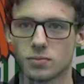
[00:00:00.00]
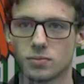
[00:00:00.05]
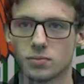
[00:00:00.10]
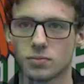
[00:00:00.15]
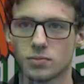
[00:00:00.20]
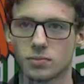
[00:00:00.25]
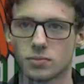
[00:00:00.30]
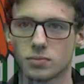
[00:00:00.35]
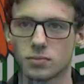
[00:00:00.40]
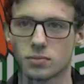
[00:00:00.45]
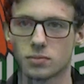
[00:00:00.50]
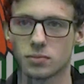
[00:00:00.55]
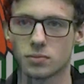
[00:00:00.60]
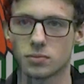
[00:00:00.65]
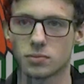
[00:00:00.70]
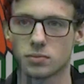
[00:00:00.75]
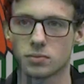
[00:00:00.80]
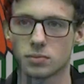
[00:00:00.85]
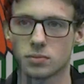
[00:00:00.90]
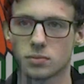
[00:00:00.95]

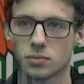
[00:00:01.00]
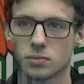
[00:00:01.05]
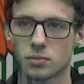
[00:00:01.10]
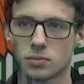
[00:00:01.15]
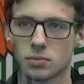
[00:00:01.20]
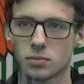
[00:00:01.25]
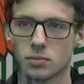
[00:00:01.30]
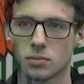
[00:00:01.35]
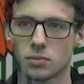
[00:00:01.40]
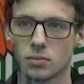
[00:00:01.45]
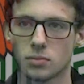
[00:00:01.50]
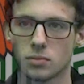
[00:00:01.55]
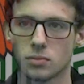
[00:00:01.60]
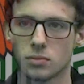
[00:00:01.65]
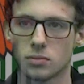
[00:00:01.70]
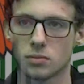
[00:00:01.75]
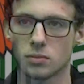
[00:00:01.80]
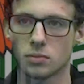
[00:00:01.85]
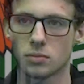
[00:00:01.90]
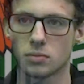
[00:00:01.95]

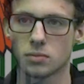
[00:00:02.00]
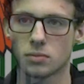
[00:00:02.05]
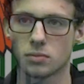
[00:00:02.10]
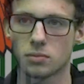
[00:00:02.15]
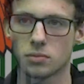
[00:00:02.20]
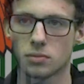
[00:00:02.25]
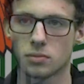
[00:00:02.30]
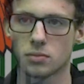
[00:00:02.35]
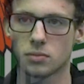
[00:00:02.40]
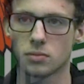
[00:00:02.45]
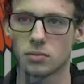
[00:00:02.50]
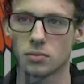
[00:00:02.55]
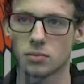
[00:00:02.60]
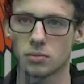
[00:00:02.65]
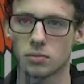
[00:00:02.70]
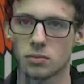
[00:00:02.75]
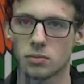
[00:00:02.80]
The person shown says nothing.